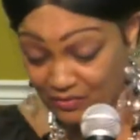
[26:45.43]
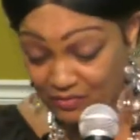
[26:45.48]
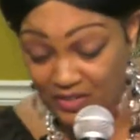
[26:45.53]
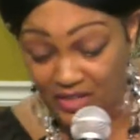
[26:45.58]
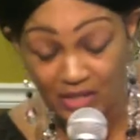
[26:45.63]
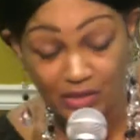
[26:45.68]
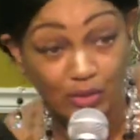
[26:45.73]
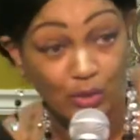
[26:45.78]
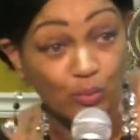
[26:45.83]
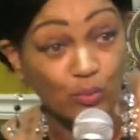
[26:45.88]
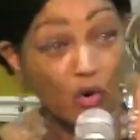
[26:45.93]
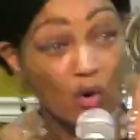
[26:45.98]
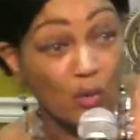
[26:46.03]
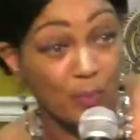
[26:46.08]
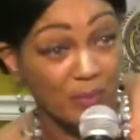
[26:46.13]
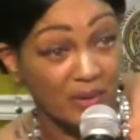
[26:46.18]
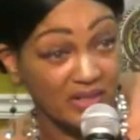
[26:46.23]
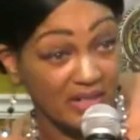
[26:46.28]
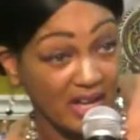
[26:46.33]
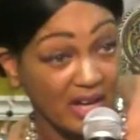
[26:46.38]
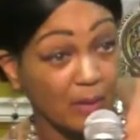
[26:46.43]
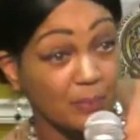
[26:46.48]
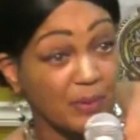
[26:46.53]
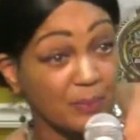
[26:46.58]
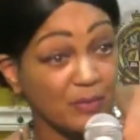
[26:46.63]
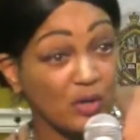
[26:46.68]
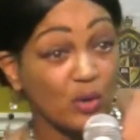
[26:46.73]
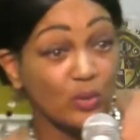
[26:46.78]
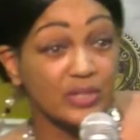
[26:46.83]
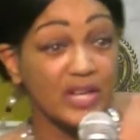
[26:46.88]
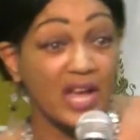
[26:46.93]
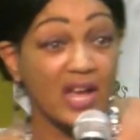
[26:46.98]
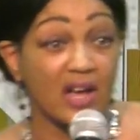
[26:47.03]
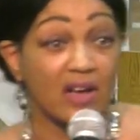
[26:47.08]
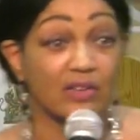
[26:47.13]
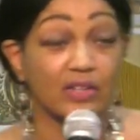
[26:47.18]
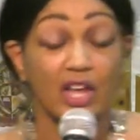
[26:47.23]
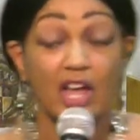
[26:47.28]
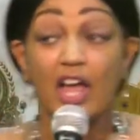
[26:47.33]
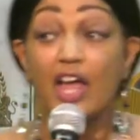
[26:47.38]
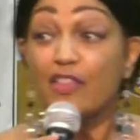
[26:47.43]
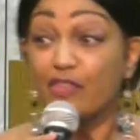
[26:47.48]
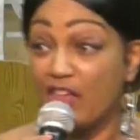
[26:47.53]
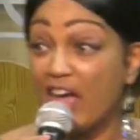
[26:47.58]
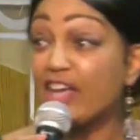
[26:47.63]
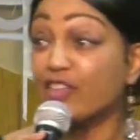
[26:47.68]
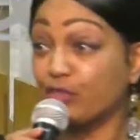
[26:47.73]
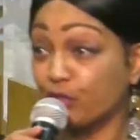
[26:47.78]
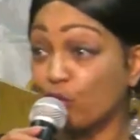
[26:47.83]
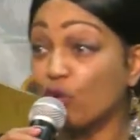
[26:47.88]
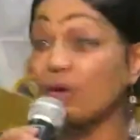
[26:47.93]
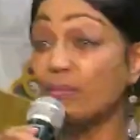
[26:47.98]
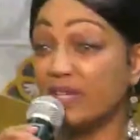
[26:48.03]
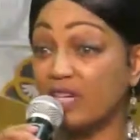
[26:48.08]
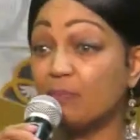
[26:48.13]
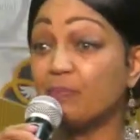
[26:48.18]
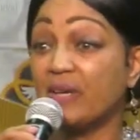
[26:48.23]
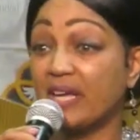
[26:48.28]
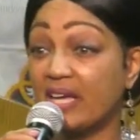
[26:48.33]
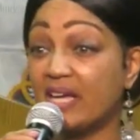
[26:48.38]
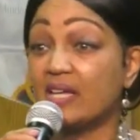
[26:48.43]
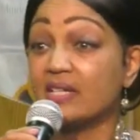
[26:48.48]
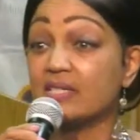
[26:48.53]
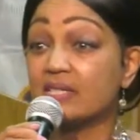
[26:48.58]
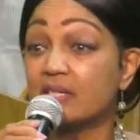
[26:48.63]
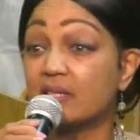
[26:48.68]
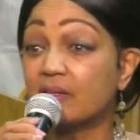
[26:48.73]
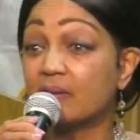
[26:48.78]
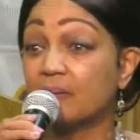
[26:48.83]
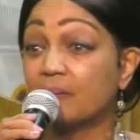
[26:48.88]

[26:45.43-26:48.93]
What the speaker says: feed the rope and help him go down. They threw him in a pit.